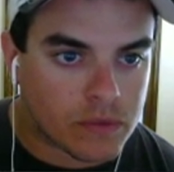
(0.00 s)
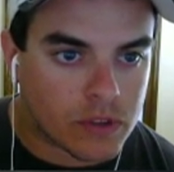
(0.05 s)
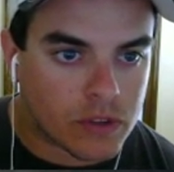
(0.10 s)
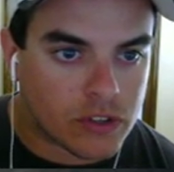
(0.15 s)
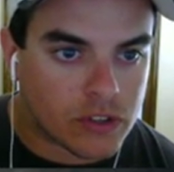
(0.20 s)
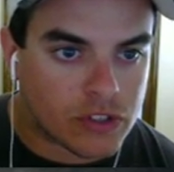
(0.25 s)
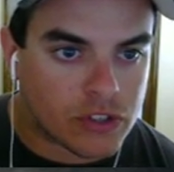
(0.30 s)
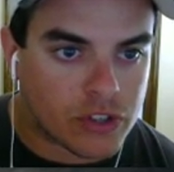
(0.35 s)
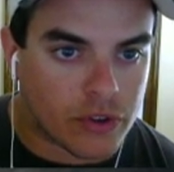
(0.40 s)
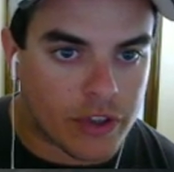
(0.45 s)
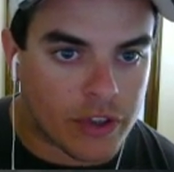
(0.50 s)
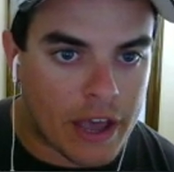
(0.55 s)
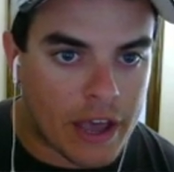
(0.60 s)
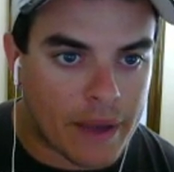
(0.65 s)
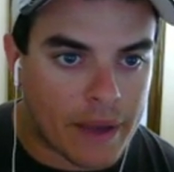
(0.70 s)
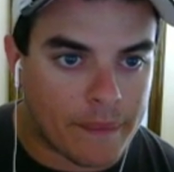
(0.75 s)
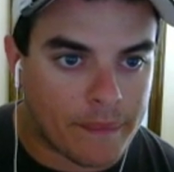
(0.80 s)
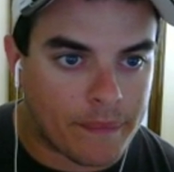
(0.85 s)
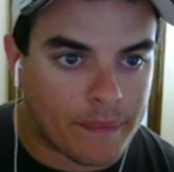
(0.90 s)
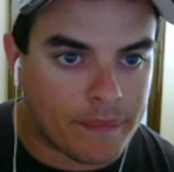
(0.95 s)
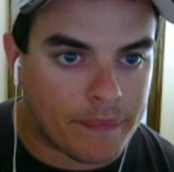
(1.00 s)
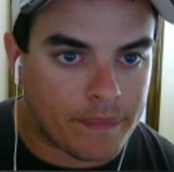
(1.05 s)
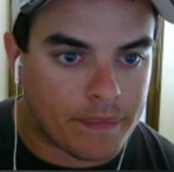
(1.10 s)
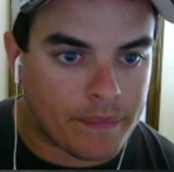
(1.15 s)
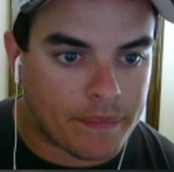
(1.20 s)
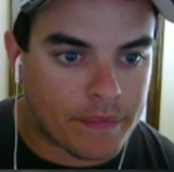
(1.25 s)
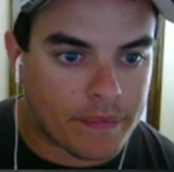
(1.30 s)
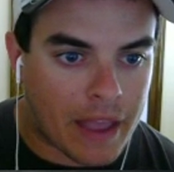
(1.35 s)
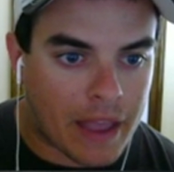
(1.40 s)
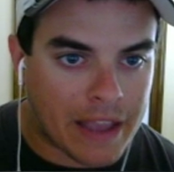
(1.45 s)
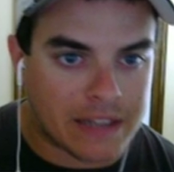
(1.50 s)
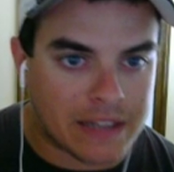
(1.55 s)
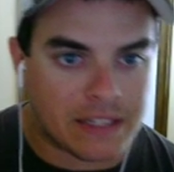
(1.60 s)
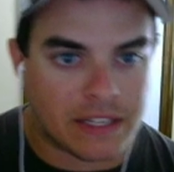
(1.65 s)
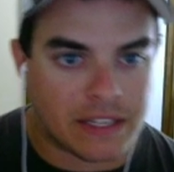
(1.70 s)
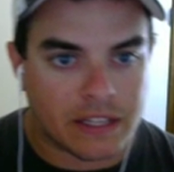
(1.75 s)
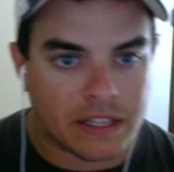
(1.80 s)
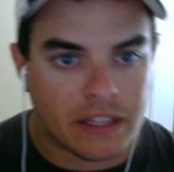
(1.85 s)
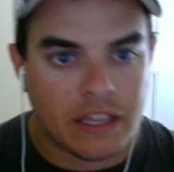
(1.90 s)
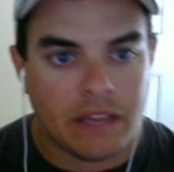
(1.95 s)
So yeah,
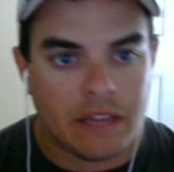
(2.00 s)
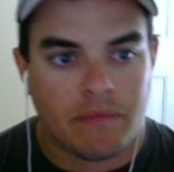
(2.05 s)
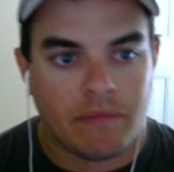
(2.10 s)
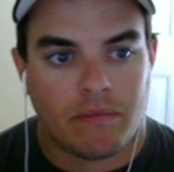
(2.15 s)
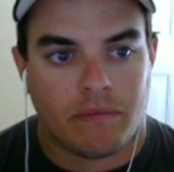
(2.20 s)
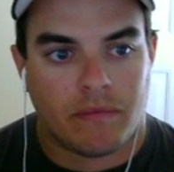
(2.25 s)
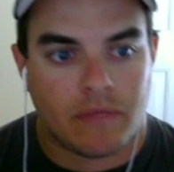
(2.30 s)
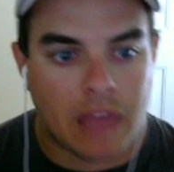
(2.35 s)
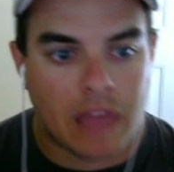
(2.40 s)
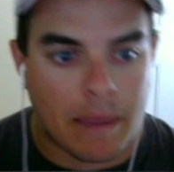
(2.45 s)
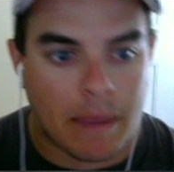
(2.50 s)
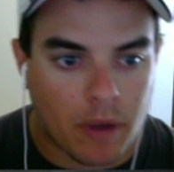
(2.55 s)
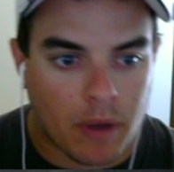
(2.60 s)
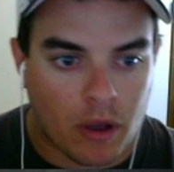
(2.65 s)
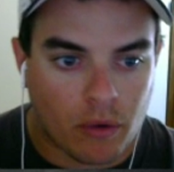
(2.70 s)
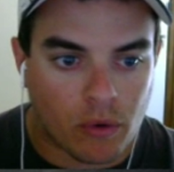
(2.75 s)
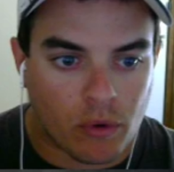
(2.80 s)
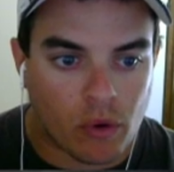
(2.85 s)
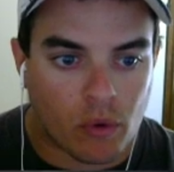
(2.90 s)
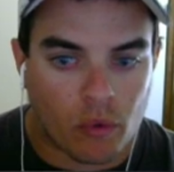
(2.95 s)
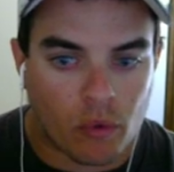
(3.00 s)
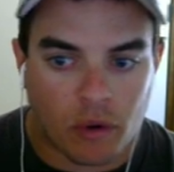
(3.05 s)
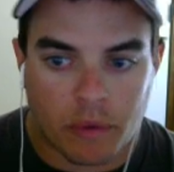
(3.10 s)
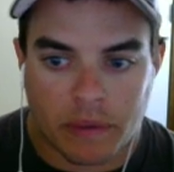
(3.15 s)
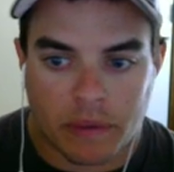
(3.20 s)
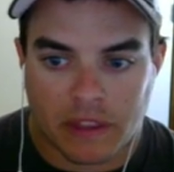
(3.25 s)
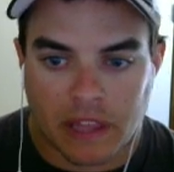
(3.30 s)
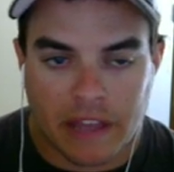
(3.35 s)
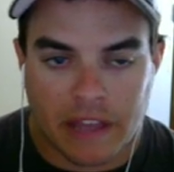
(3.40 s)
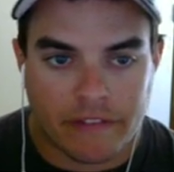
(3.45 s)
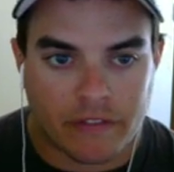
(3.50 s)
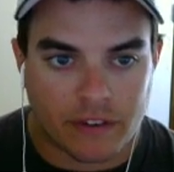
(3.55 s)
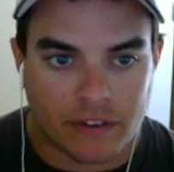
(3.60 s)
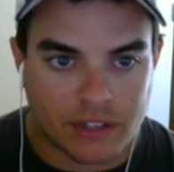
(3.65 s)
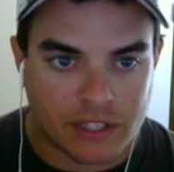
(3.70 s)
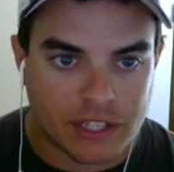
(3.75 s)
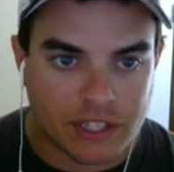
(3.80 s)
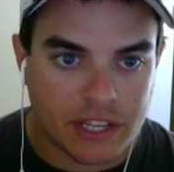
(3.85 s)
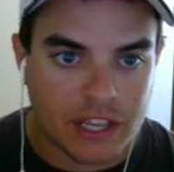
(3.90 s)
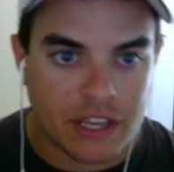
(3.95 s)
ideally that ball would have been left for
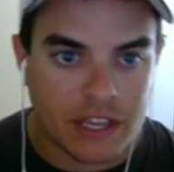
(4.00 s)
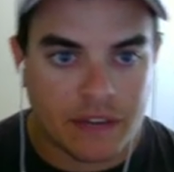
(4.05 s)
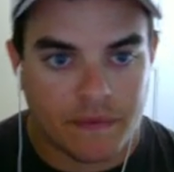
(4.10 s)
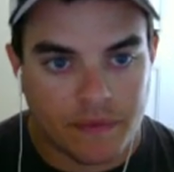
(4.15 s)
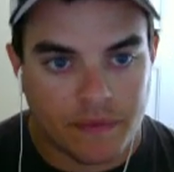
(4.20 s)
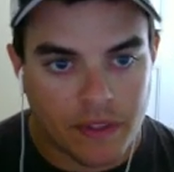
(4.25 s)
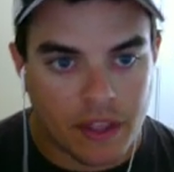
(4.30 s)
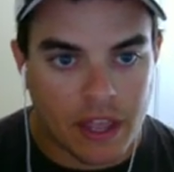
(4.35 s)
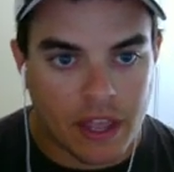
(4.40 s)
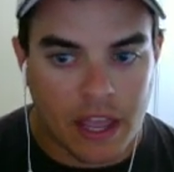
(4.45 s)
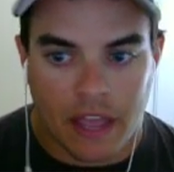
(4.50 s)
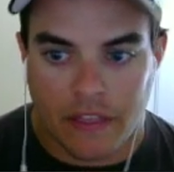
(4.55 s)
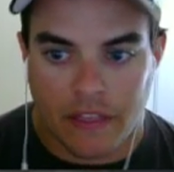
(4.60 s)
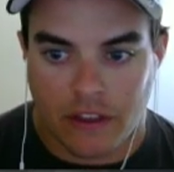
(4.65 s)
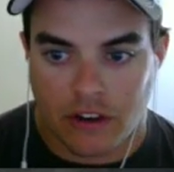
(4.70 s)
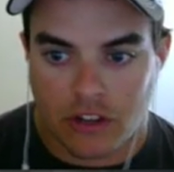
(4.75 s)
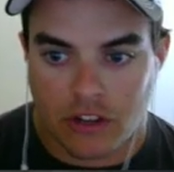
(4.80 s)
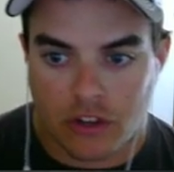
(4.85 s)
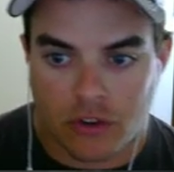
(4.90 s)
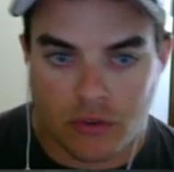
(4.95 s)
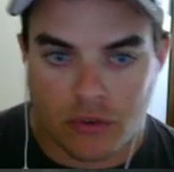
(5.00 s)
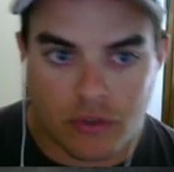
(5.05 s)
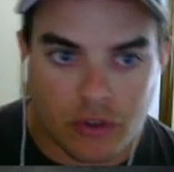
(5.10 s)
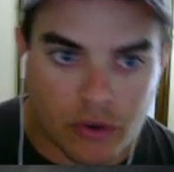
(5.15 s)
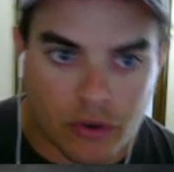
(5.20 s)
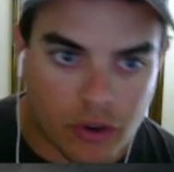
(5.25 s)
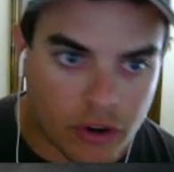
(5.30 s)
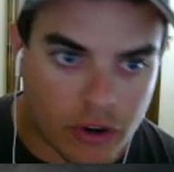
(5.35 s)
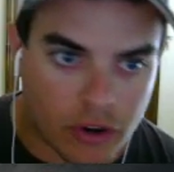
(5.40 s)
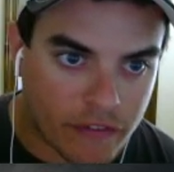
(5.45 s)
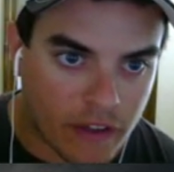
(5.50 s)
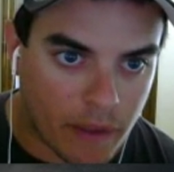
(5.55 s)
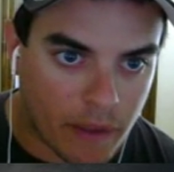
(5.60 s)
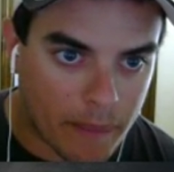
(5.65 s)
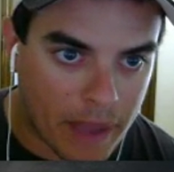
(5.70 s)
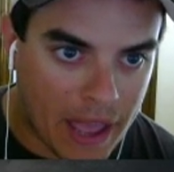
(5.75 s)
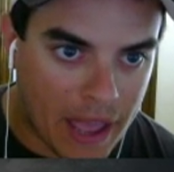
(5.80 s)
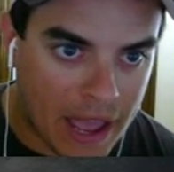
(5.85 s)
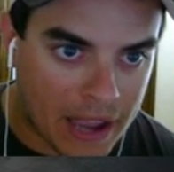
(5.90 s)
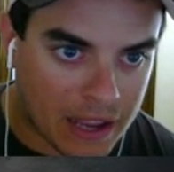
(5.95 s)
C, and then you could have fell
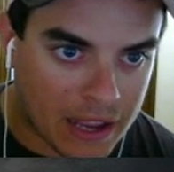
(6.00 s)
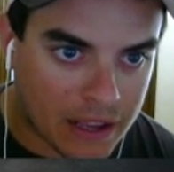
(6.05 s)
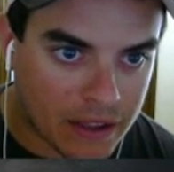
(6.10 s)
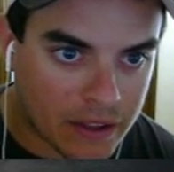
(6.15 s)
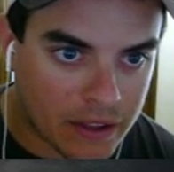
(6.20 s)
back.